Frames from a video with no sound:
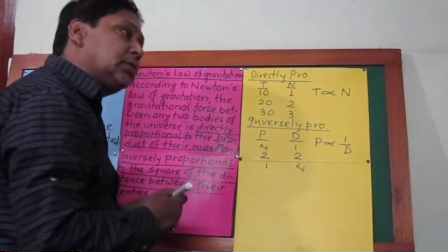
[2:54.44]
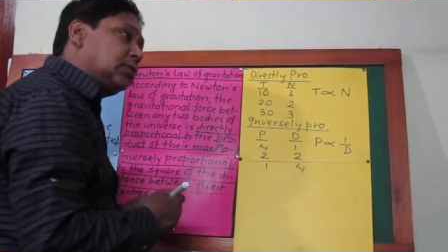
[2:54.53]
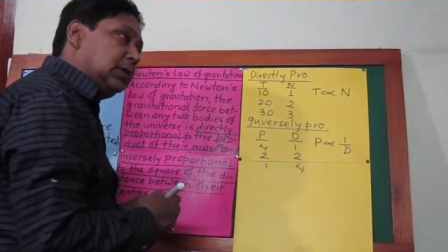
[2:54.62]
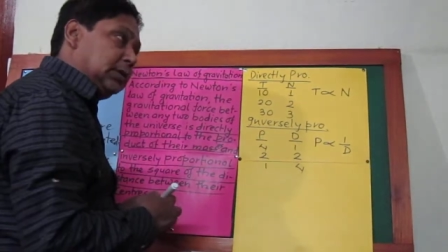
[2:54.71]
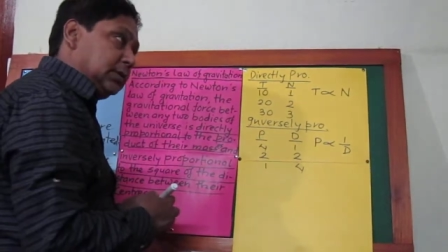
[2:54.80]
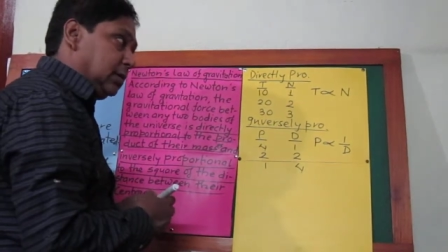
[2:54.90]
to
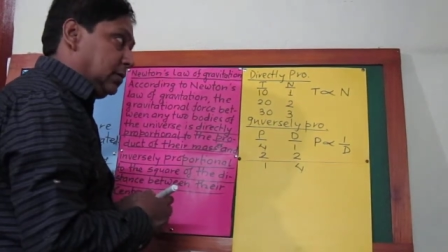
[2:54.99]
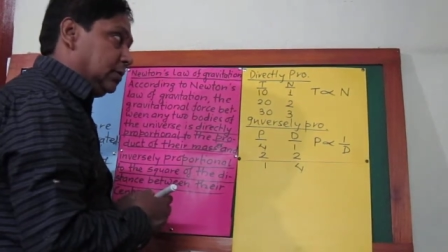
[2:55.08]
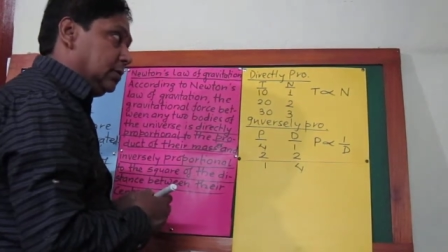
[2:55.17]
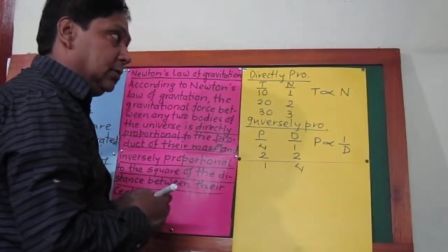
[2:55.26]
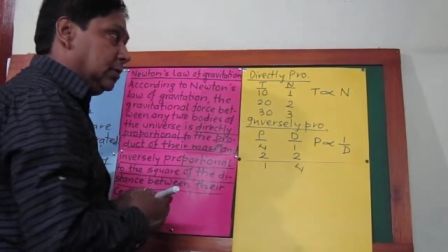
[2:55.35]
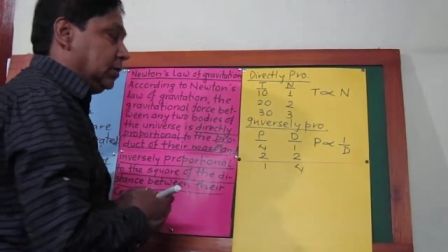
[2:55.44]
each other
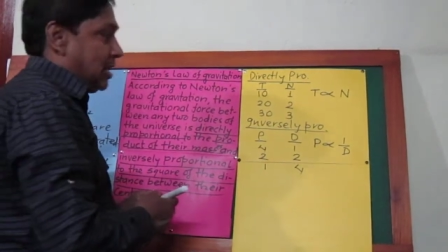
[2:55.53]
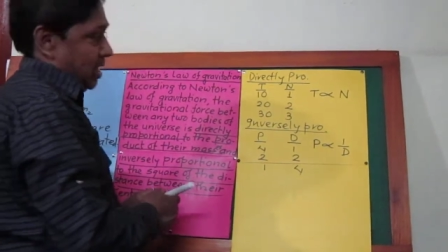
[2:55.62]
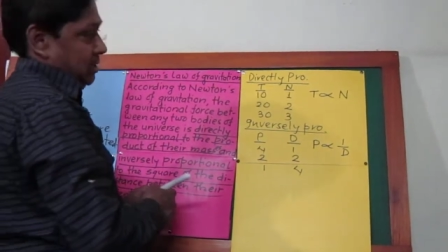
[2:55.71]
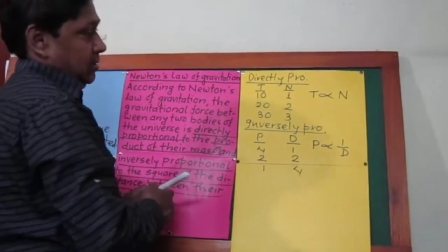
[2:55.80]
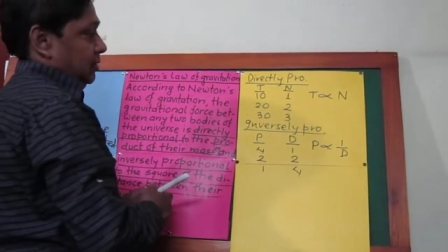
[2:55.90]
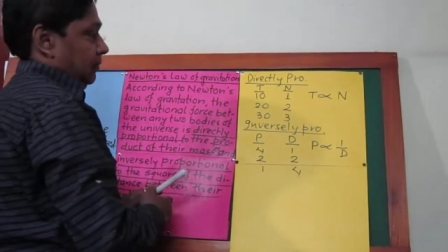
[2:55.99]

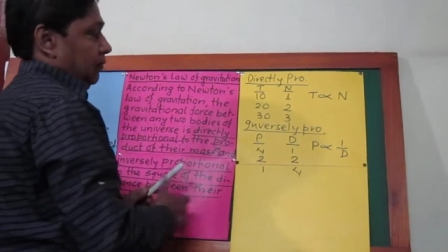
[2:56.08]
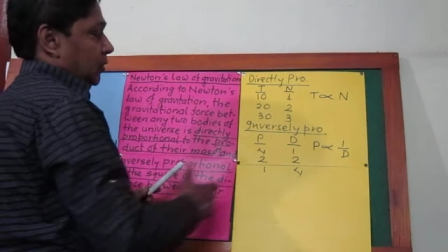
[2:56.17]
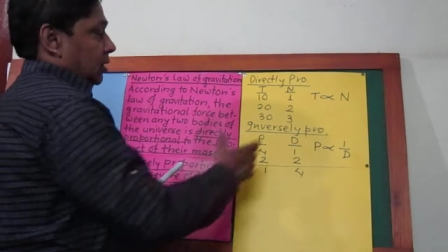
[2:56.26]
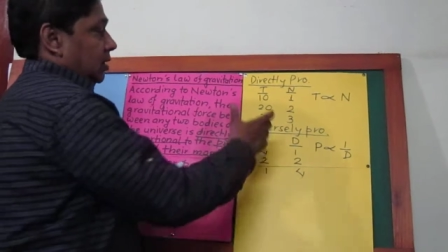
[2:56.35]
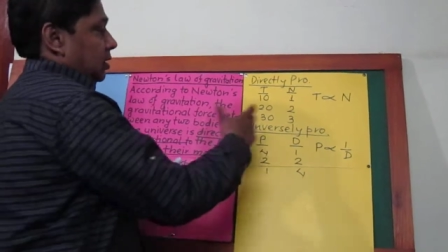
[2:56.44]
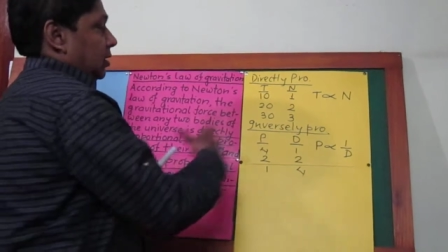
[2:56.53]
then
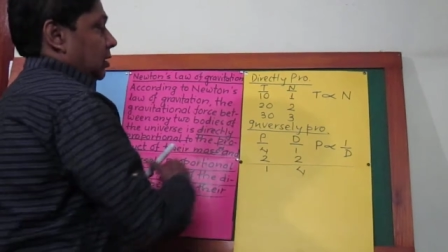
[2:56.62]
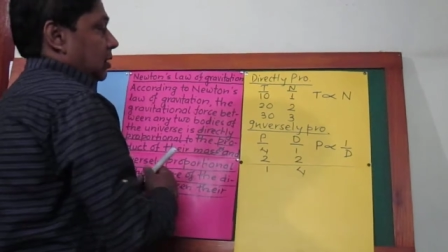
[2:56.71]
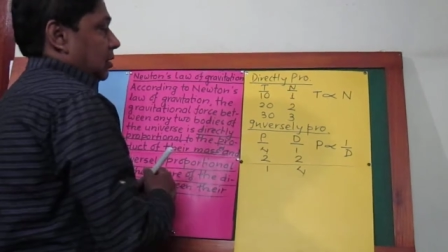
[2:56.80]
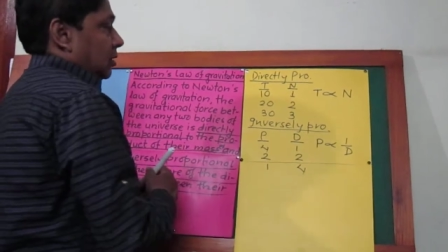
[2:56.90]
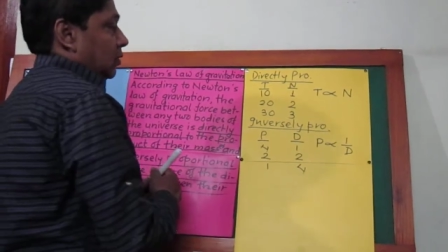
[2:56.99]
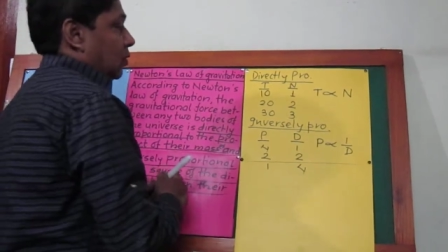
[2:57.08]

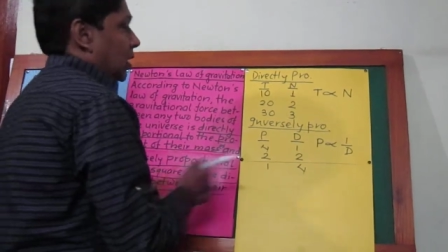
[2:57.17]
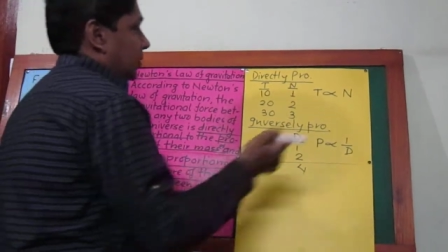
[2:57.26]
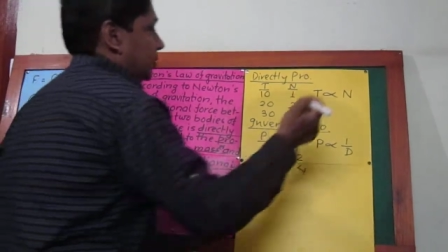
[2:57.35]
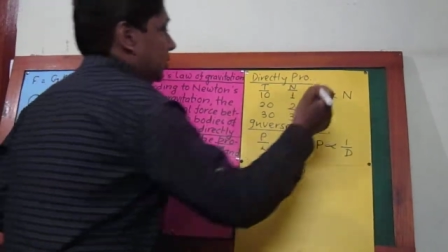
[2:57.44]
one of